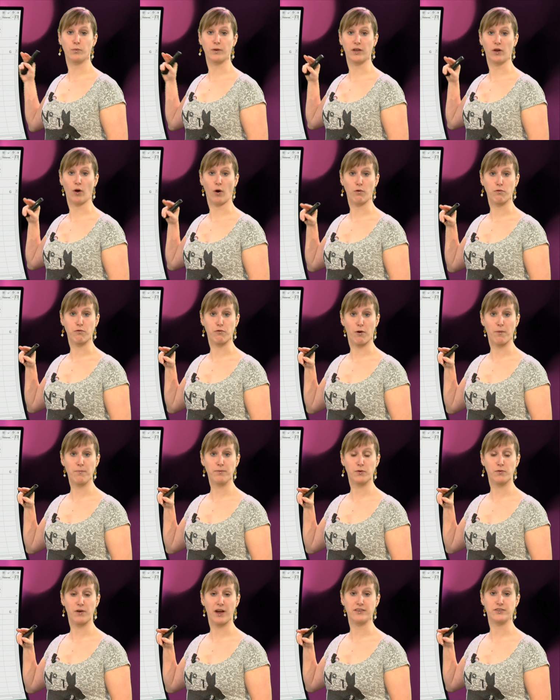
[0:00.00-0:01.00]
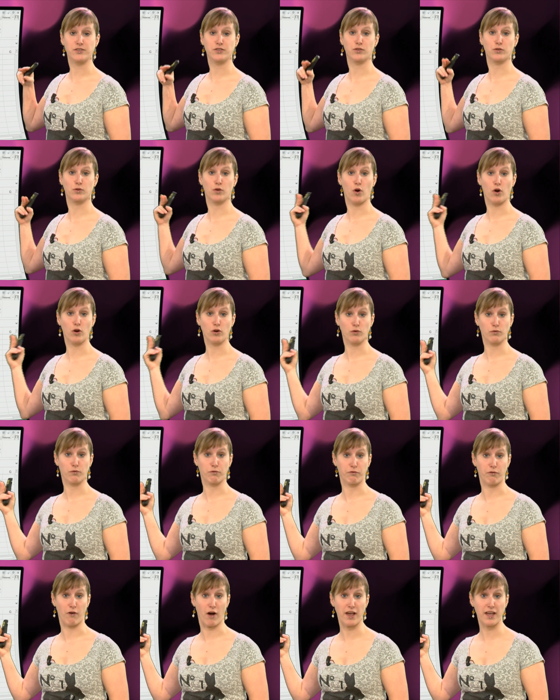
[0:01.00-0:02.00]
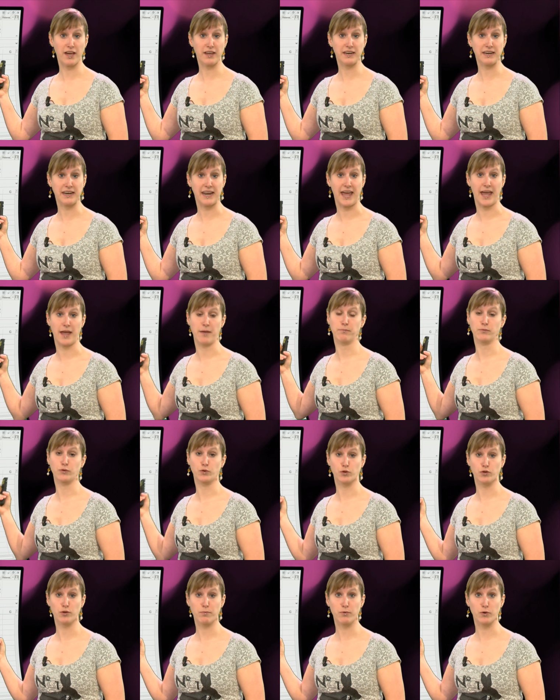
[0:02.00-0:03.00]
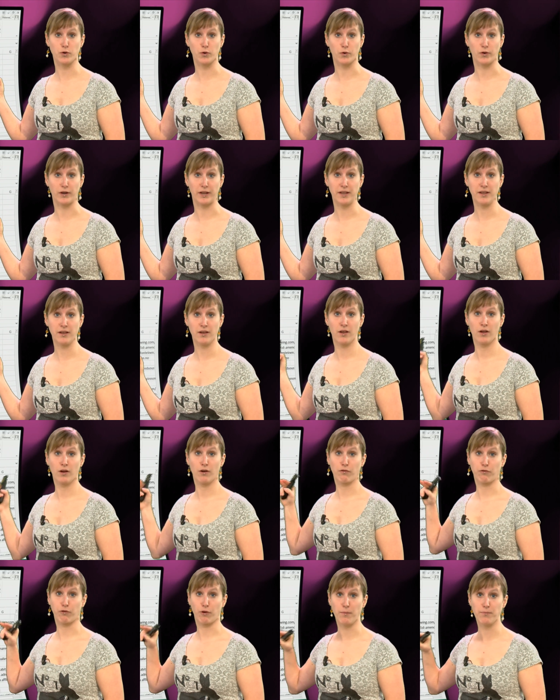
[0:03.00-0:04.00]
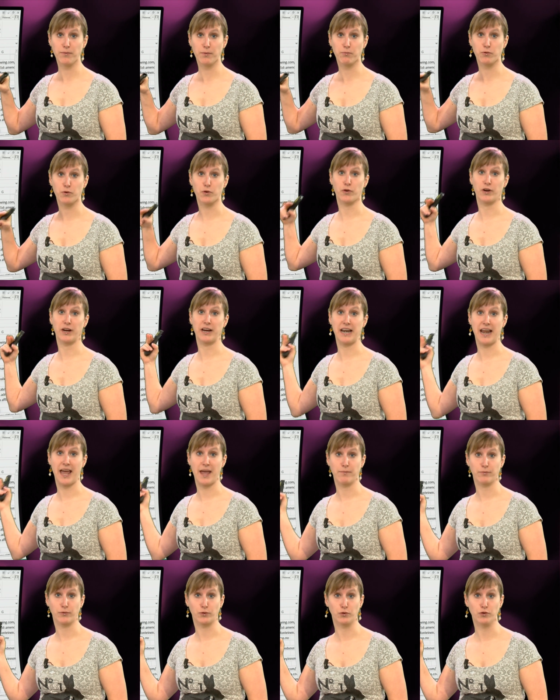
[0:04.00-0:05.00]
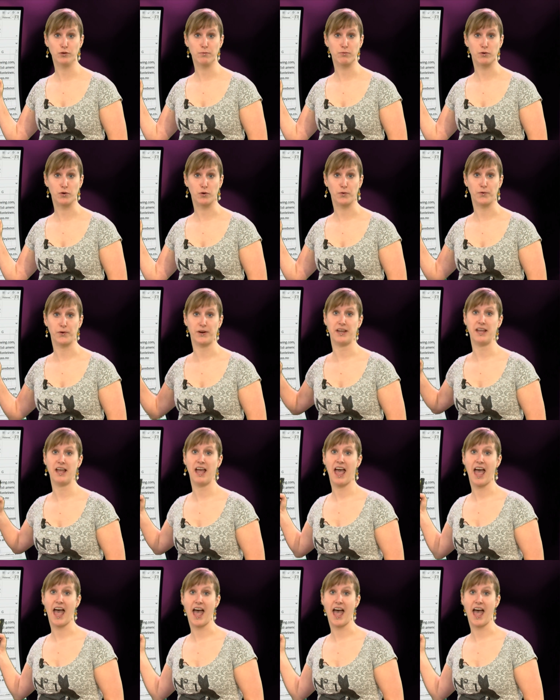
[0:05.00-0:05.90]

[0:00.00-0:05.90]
We go from the register log via the name through the brewery, from the brewery name through the brewery,